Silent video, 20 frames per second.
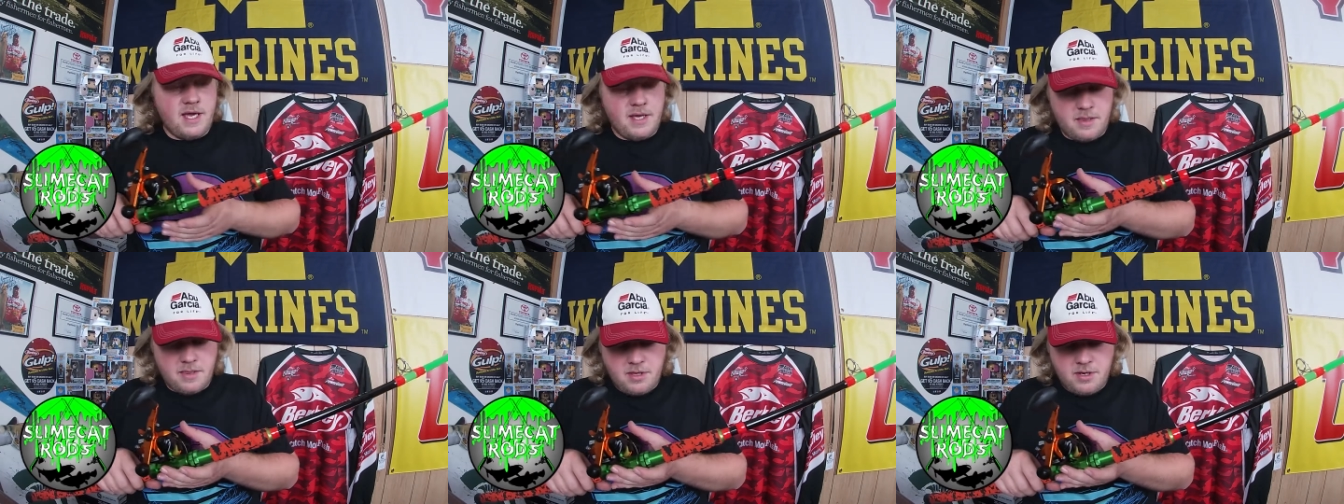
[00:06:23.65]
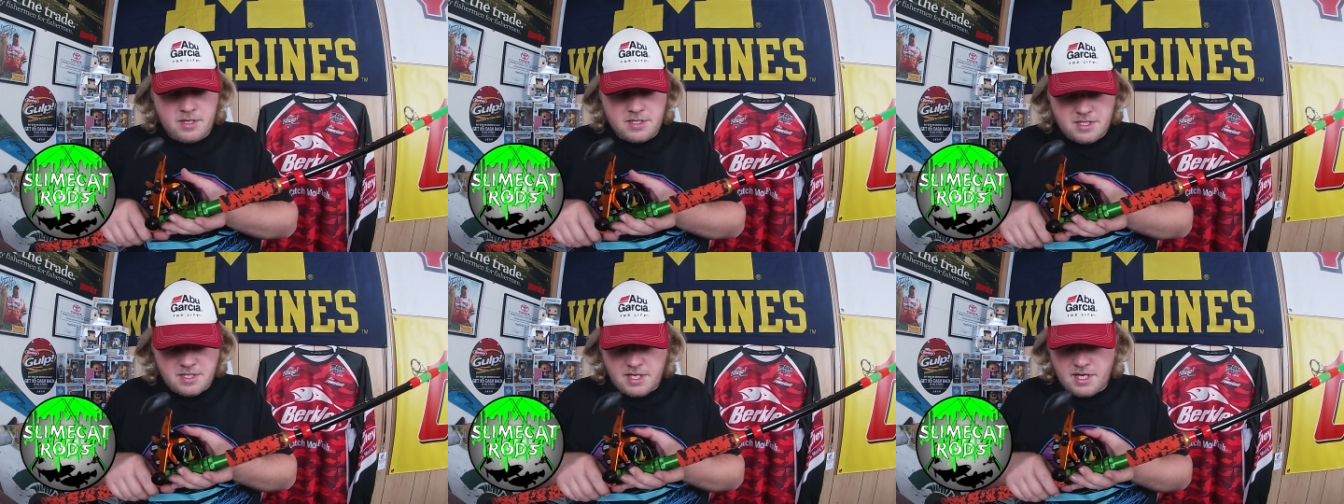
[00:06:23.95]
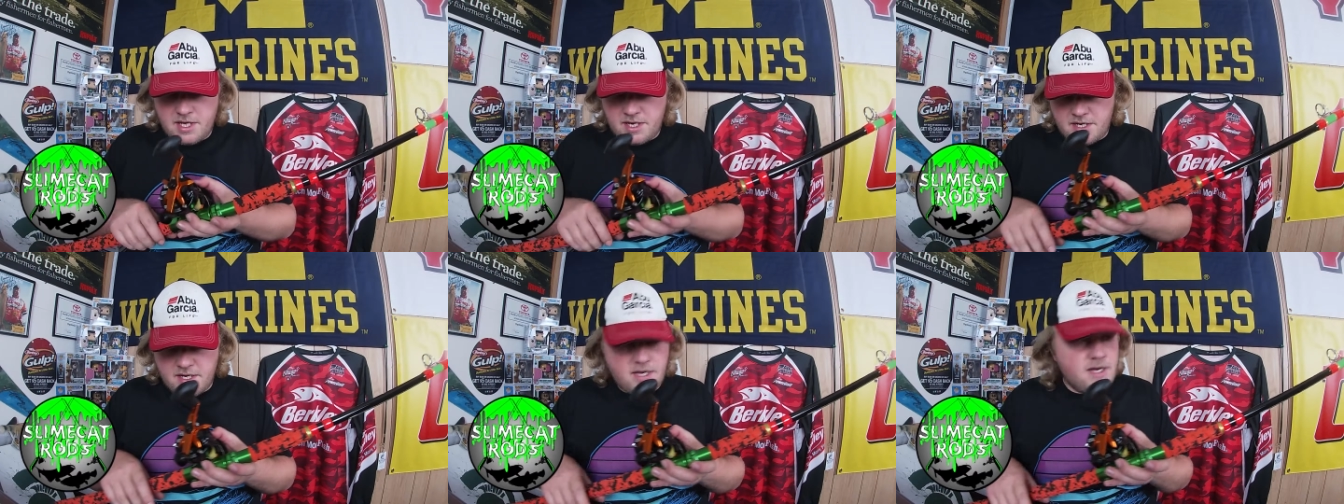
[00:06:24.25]
It looked
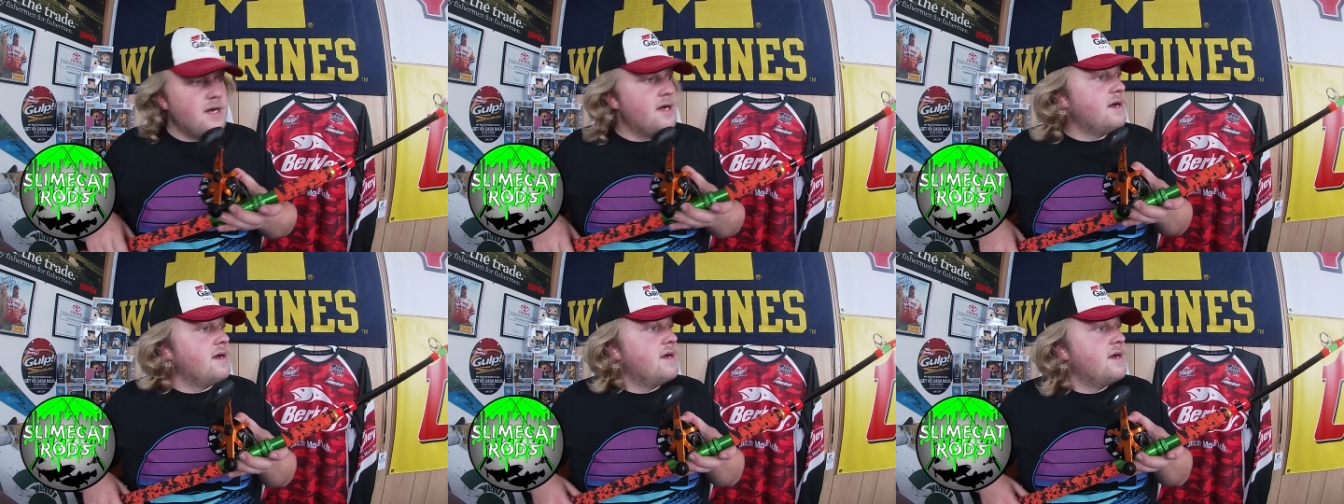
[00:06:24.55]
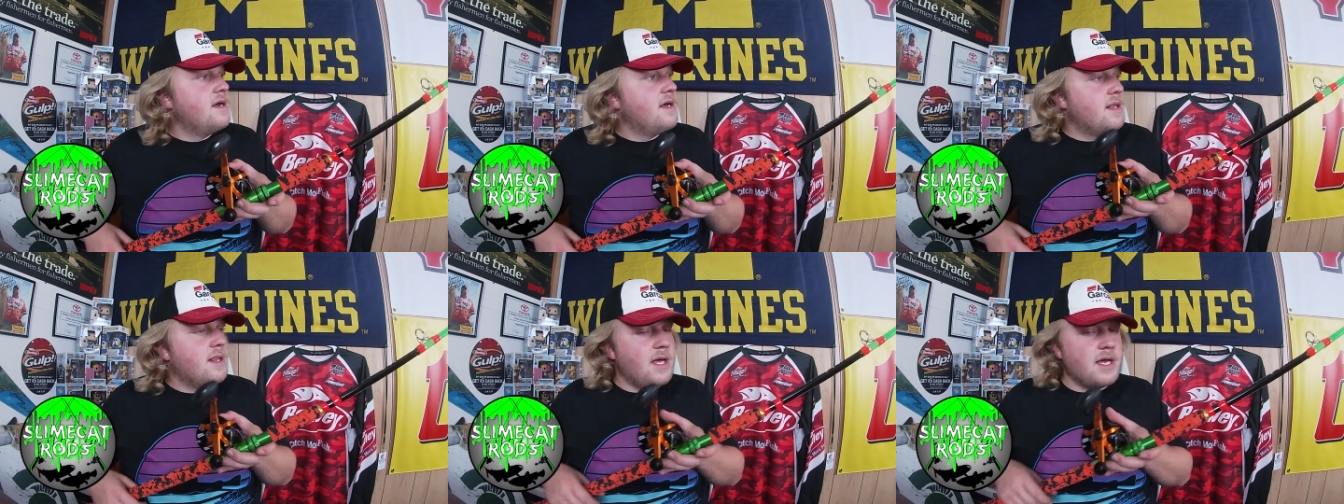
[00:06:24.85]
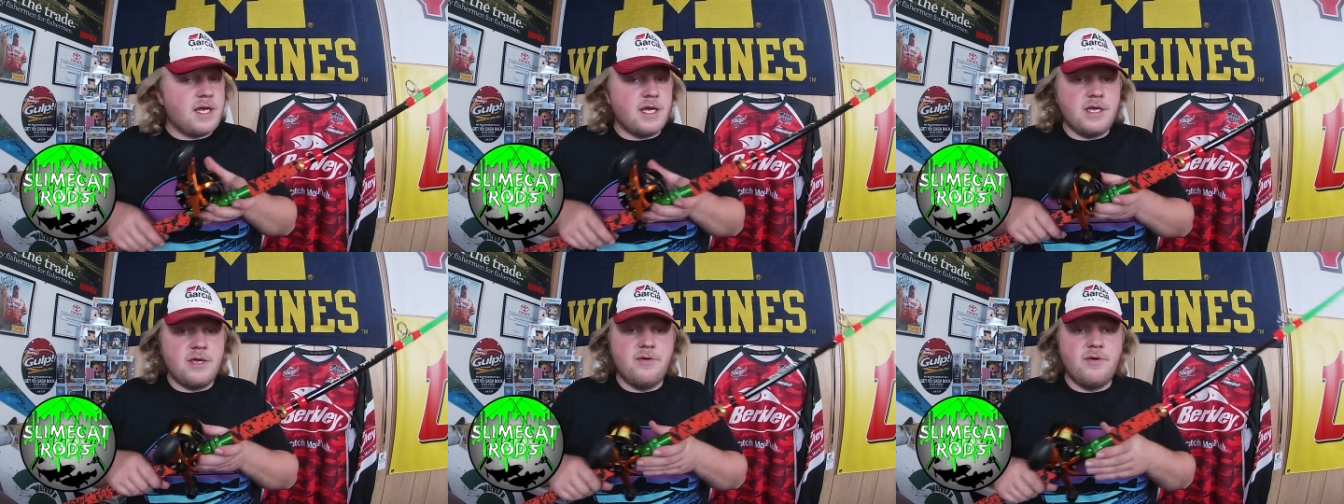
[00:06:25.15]
like a
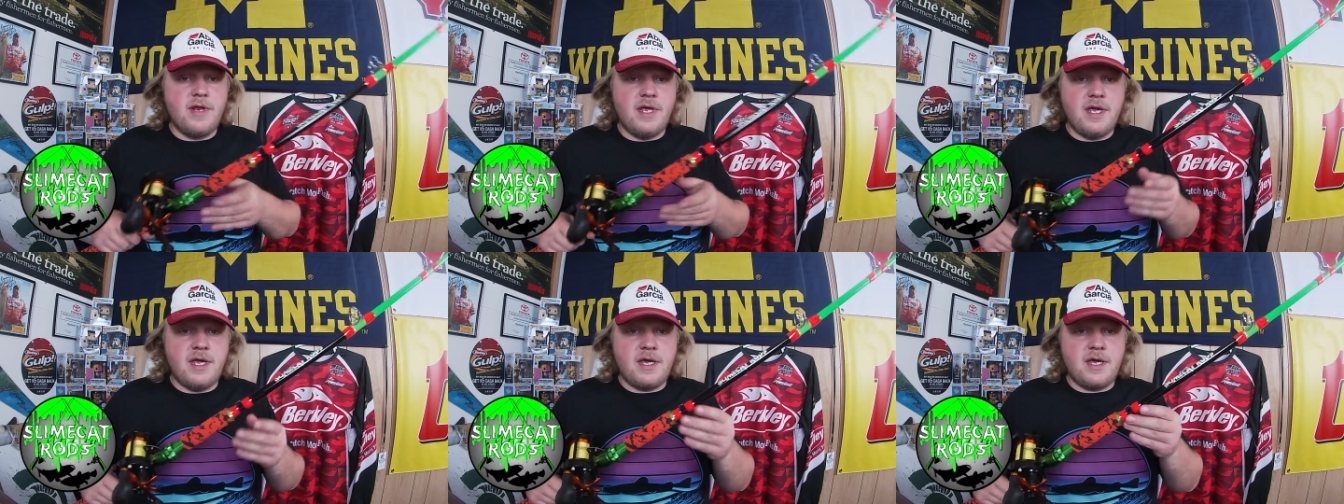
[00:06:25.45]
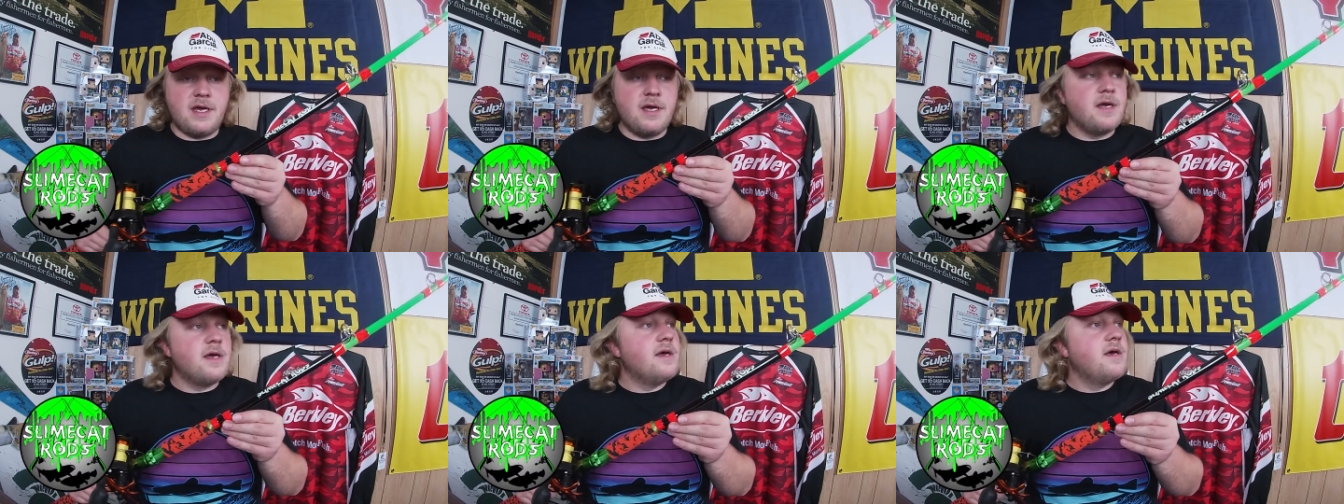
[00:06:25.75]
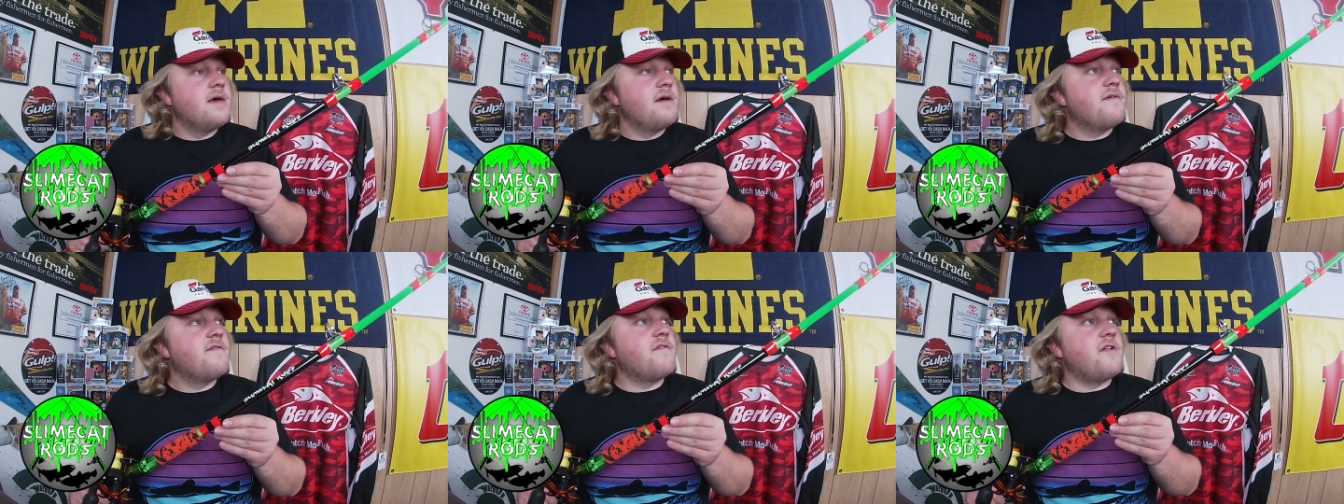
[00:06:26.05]
unique
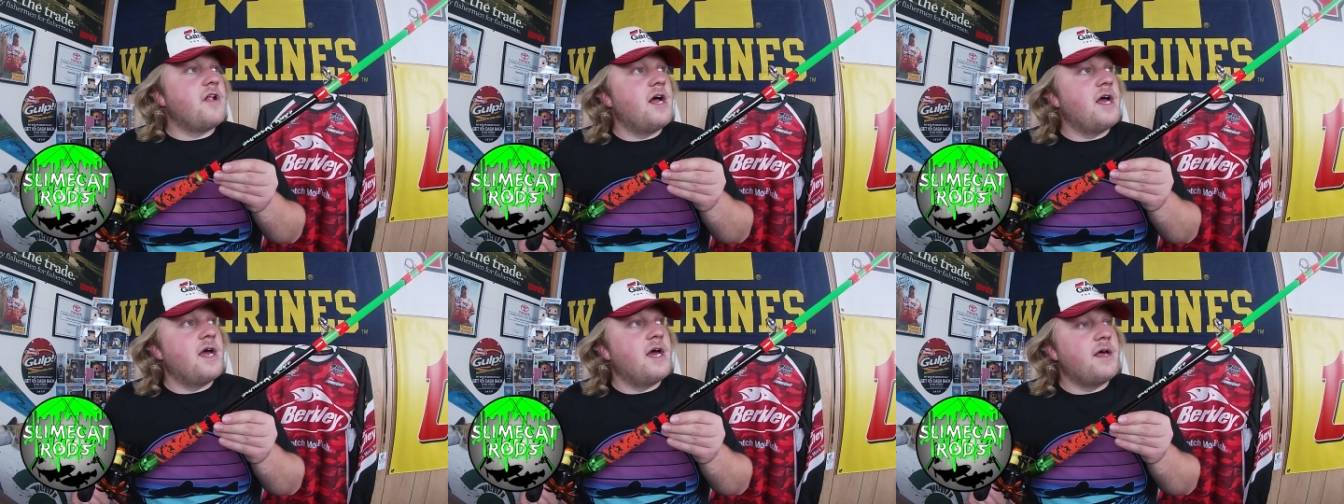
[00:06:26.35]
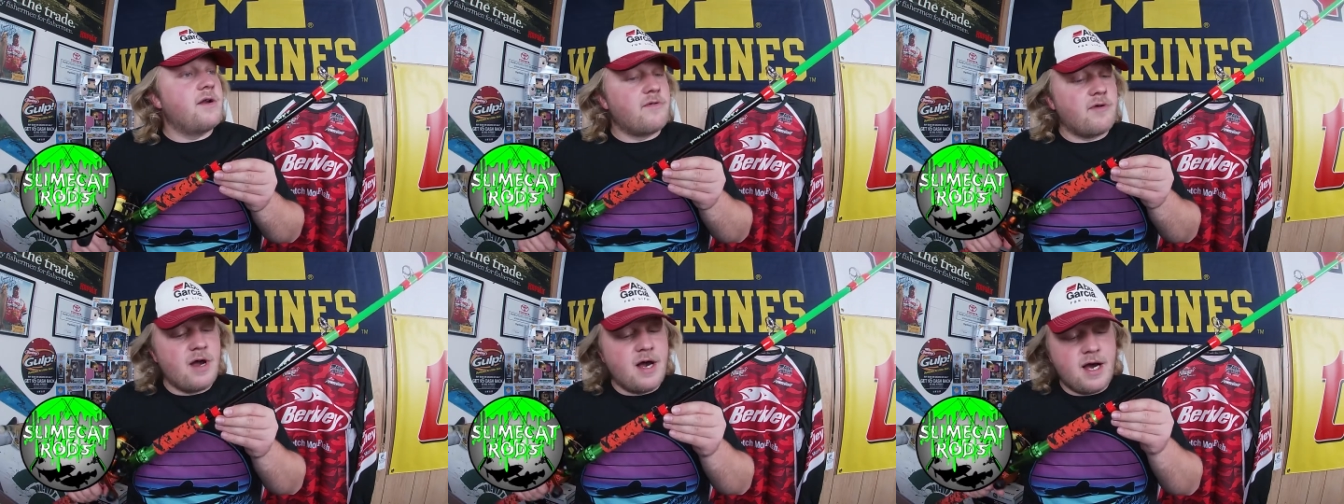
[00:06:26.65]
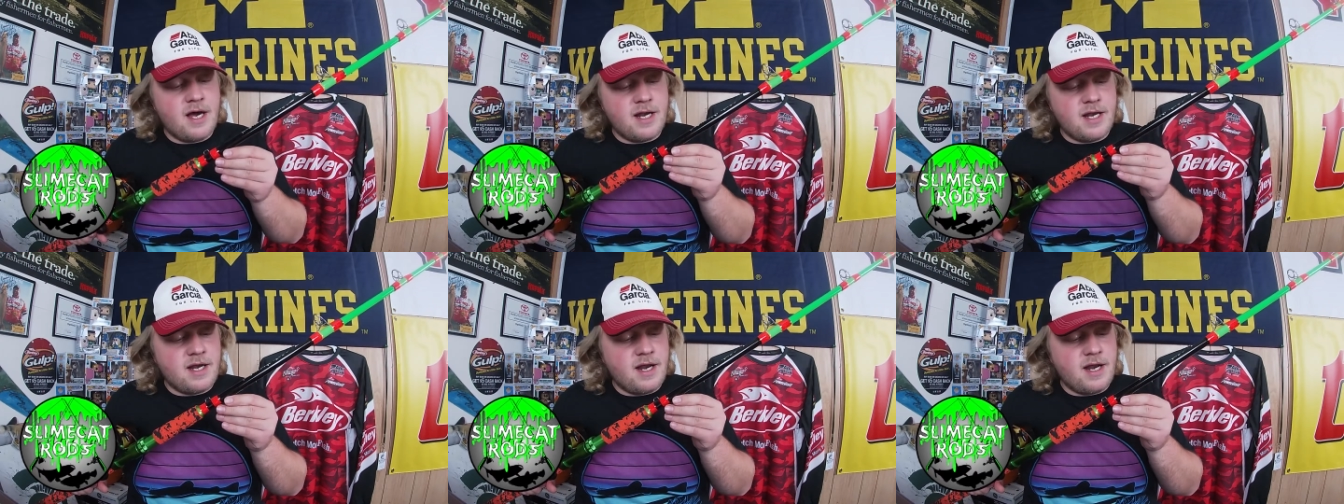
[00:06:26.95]
flathead rod,